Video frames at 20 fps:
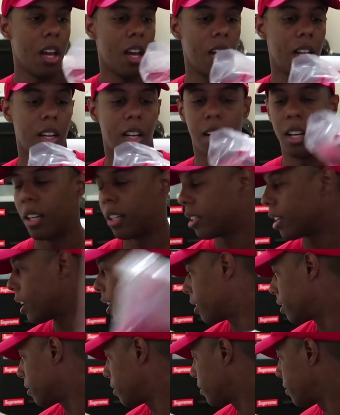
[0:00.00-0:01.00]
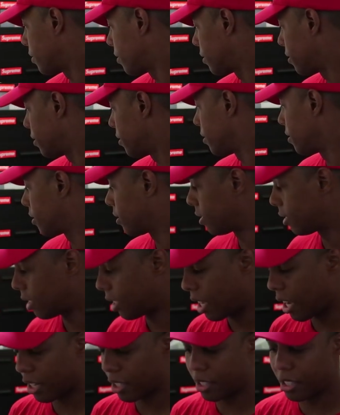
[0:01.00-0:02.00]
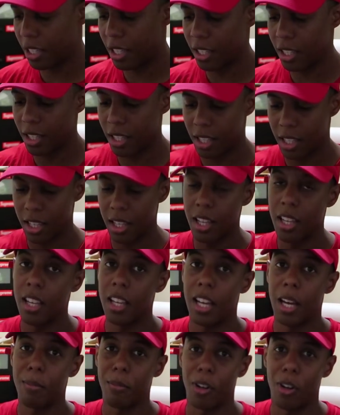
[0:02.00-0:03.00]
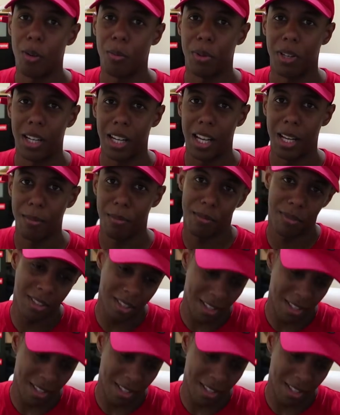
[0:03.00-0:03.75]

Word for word: And uh, yeah, actually, I'm gonna open it up.